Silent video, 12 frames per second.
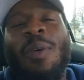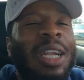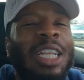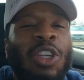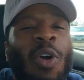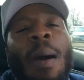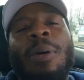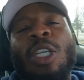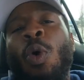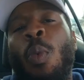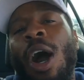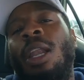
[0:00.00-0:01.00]
What they do? I'm gonna
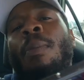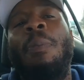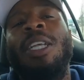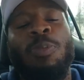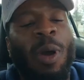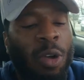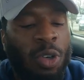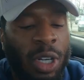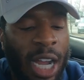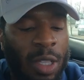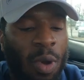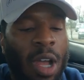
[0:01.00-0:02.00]
do one, and my business partner gonna
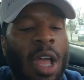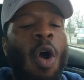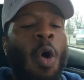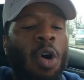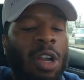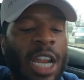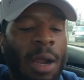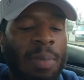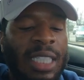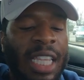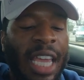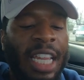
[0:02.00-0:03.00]
do the other one. Order
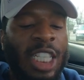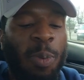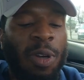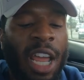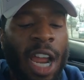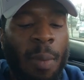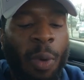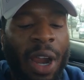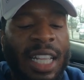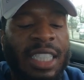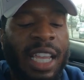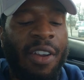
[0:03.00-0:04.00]
number 10 is Panera
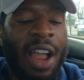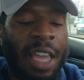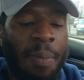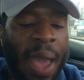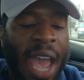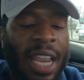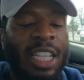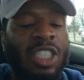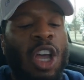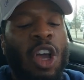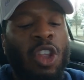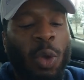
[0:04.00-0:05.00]
Bread Teriyaki Madness.